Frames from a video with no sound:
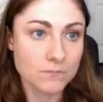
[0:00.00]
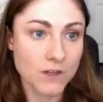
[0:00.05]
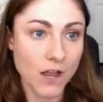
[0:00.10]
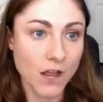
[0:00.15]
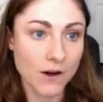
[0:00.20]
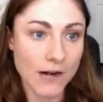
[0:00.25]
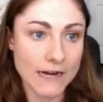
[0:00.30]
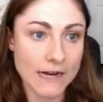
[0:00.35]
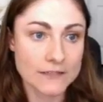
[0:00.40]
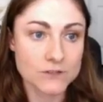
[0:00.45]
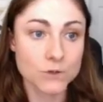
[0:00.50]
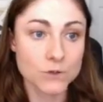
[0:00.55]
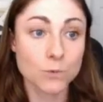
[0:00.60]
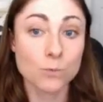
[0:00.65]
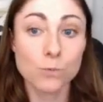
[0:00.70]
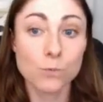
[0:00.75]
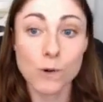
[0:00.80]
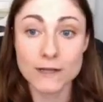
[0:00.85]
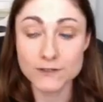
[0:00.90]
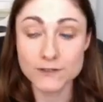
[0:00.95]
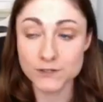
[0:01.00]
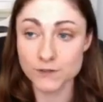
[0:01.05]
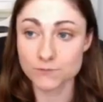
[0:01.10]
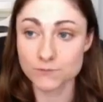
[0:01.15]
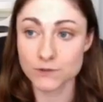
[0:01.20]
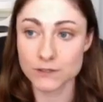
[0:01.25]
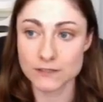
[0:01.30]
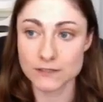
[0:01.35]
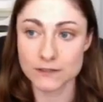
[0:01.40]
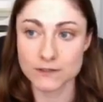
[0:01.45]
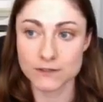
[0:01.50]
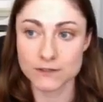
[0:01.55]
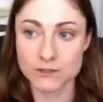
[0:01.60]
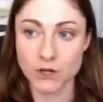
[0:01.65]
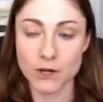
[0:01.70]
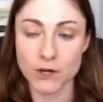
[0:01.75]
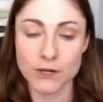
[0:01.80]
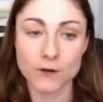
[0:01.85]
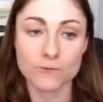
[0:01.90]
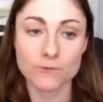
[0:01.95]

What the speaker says: All right, so once you've looked at the Start Here